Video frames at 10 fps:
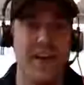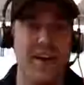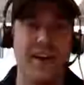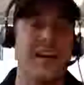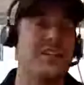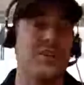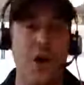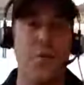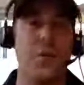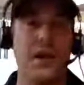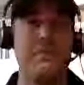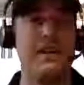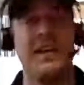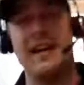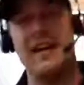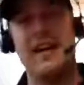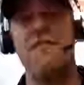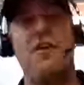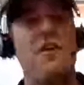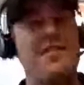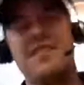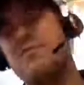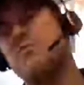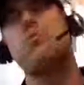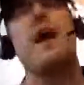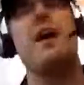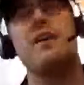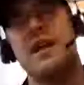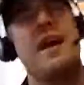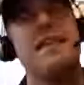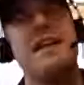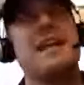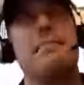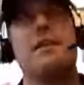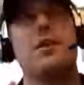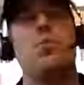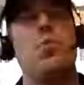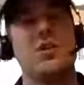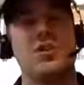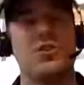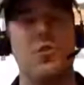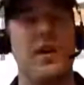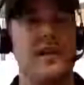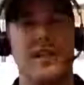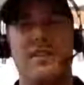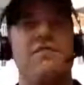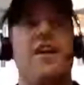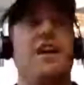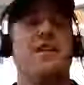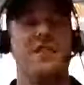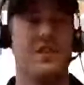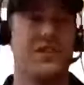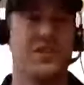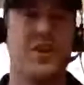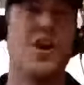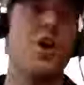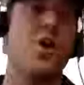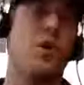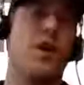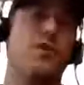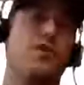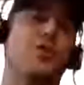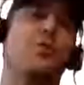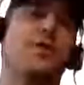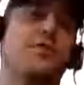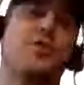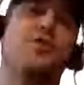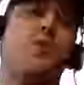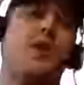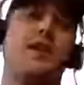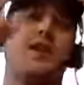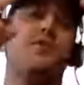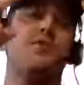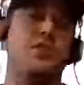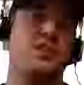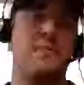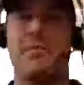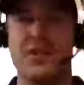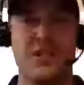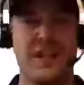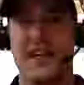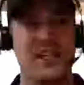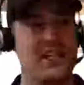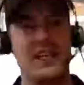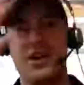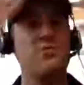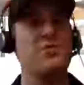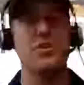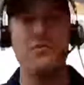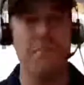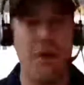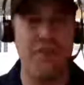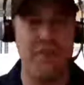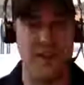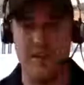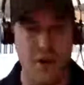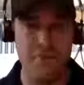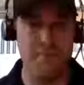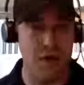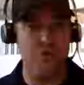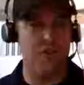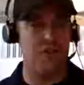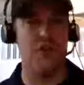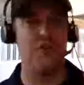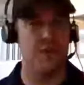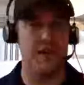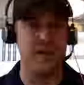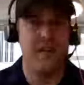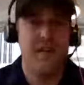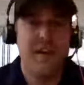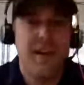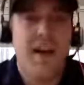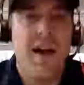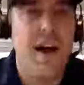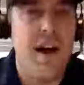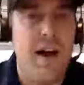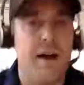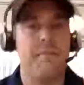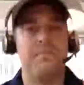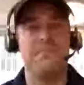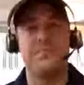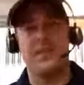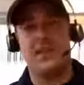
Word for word: Okay. So don't worry about that. If rare, it's, I think it's happened like once or twice in five years where two realtors wanted to interview the same person. I just said, go do both of it. Go, both of you go do it. Um,